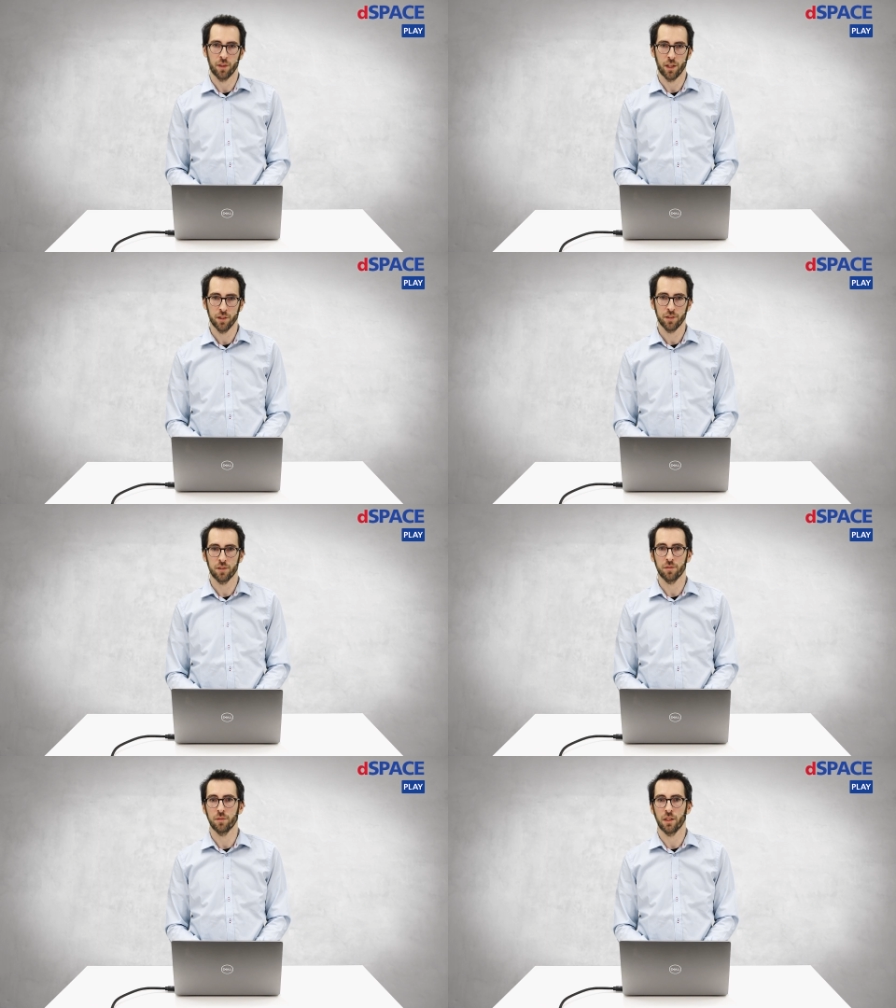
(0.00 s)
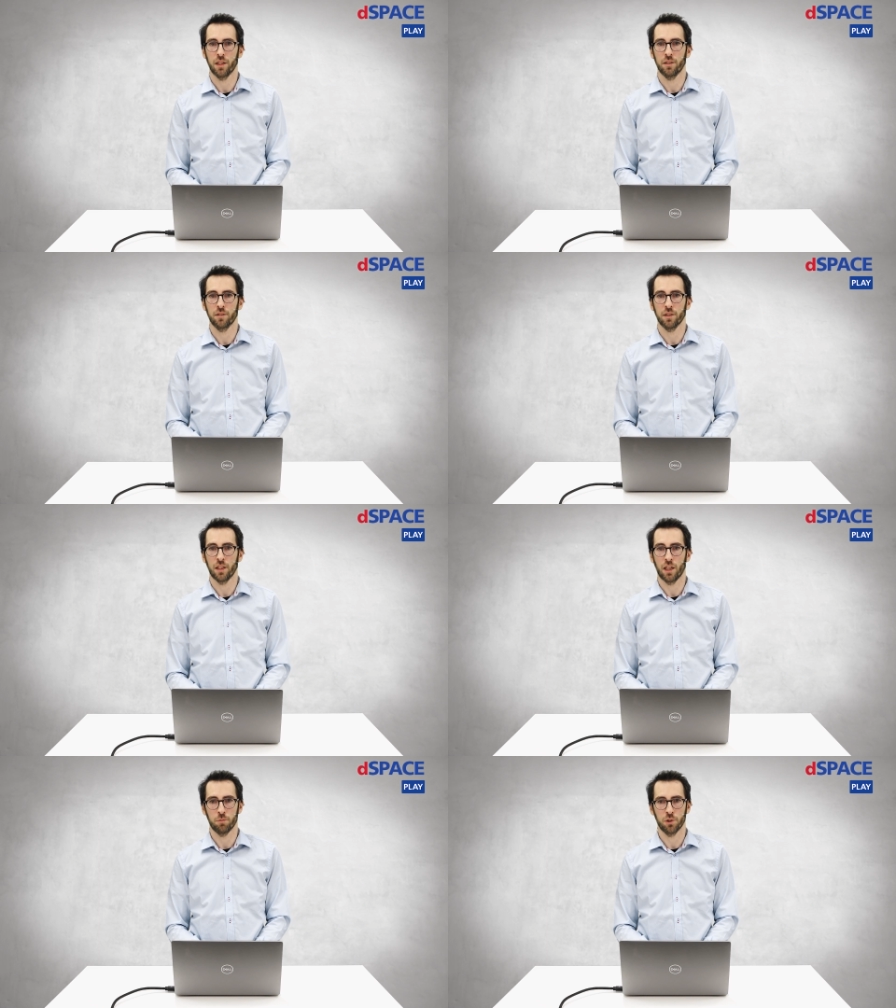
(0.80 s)
Thanks, and
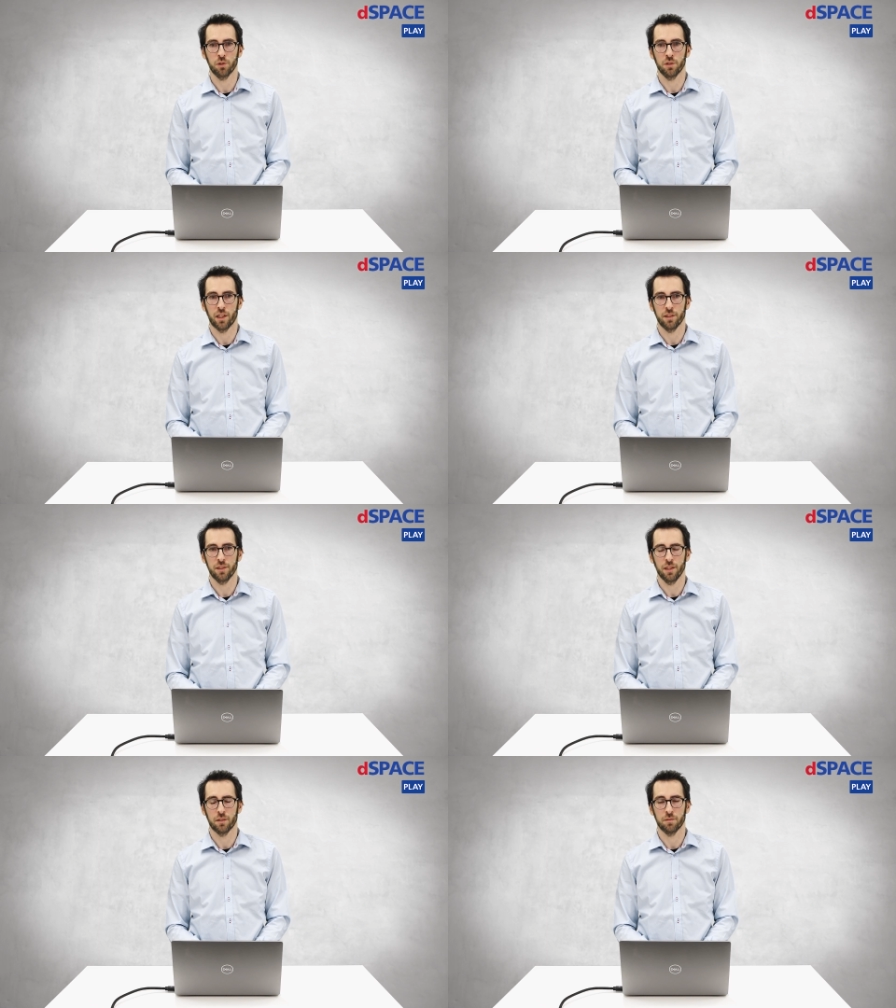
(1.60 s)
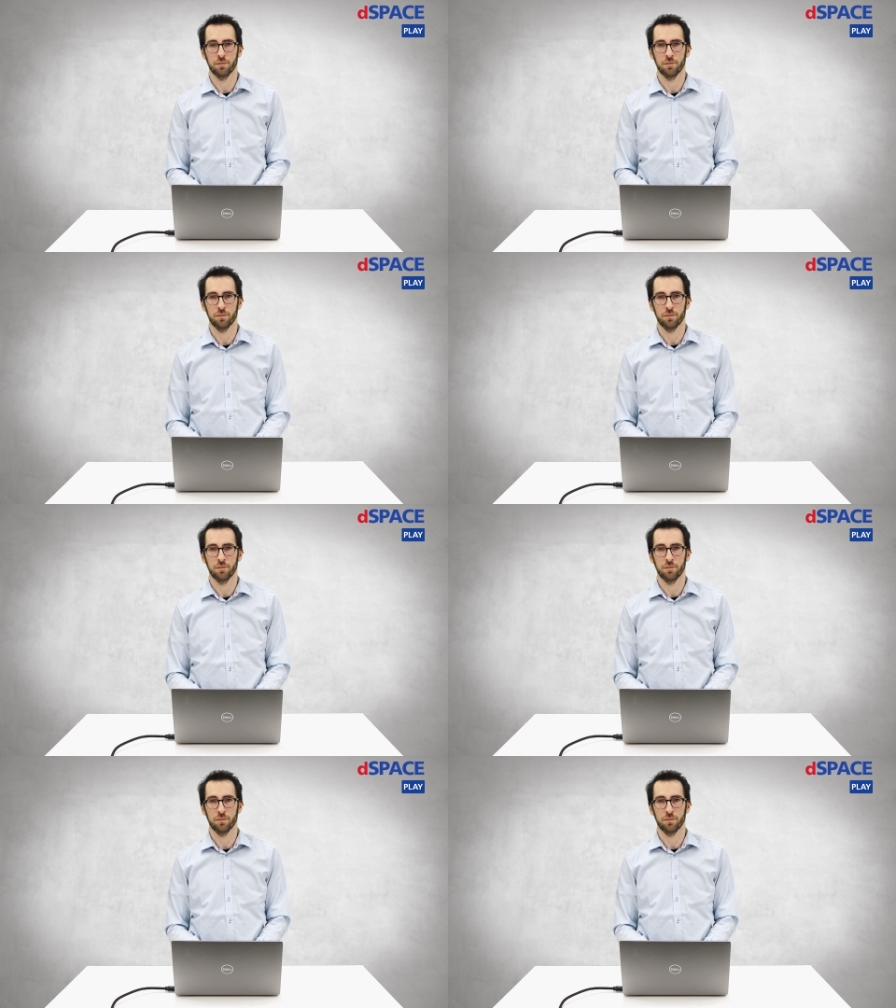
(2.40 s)
uh, I wish you a nice day.